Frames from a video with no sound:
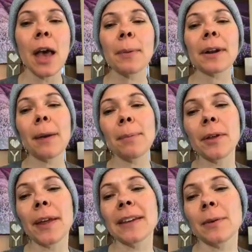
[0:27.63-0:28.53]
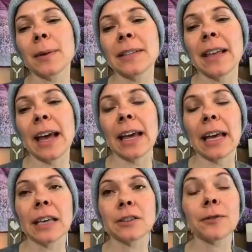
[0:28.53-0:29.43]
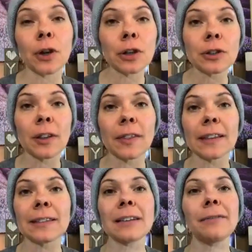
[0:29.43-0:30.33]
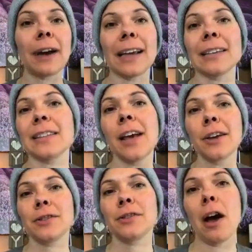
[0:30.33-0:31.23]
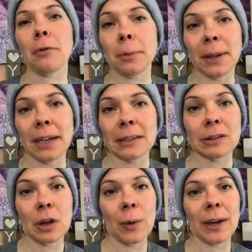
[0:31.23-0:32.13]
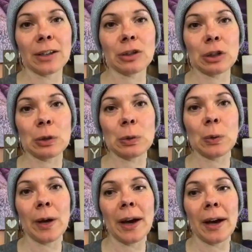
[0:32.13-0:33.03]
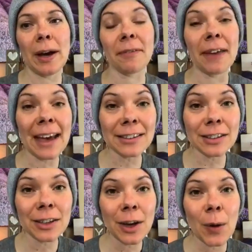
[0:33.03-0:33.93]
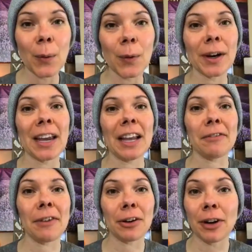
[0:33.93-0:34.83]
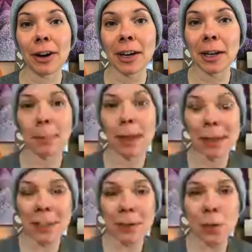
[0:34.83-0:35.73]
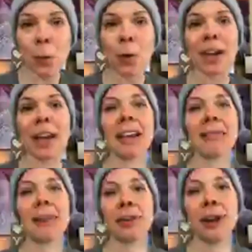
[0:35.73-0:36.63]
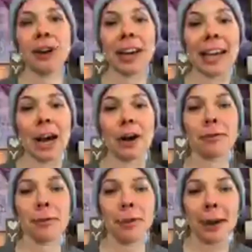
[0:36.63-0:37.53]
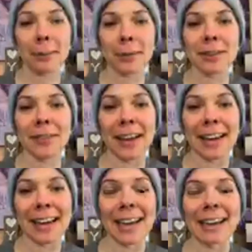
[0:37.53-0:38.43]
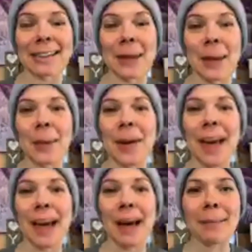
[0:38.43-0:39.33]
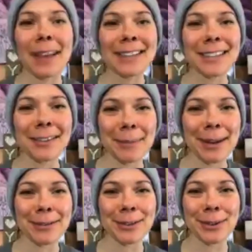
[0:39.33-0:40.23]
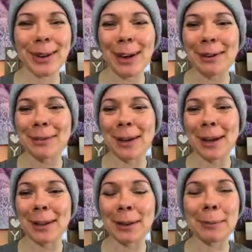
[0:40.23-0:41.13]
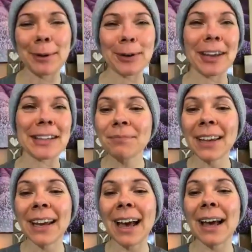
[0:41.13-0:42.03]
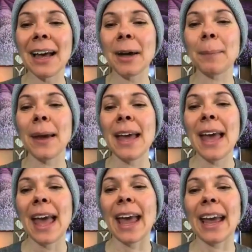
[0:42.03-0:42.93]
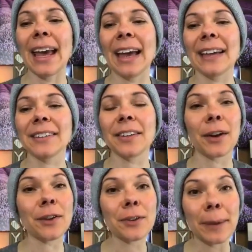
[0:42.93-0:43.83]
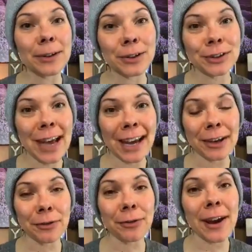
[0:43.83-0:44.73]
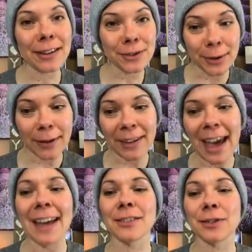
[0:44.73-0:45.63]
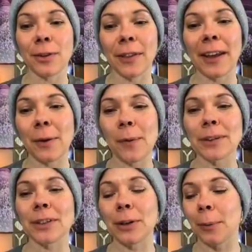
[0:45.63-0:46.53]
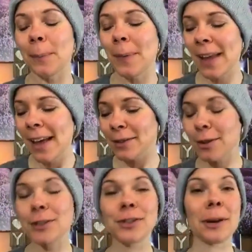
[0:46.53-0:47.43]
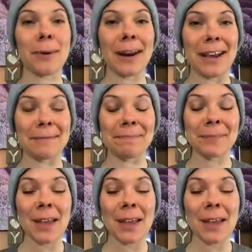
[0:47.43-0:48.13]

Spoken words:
But a couple of things I want to say is first that this advice does not replace going to a vet or getting a veterinarian opinion or getting a veterinarian care for your animals if they need it. So thanks everybody for joining on a little bit early. And then also make sure you're tagging your friends who have cats so that they know what to do. So let's jump right in.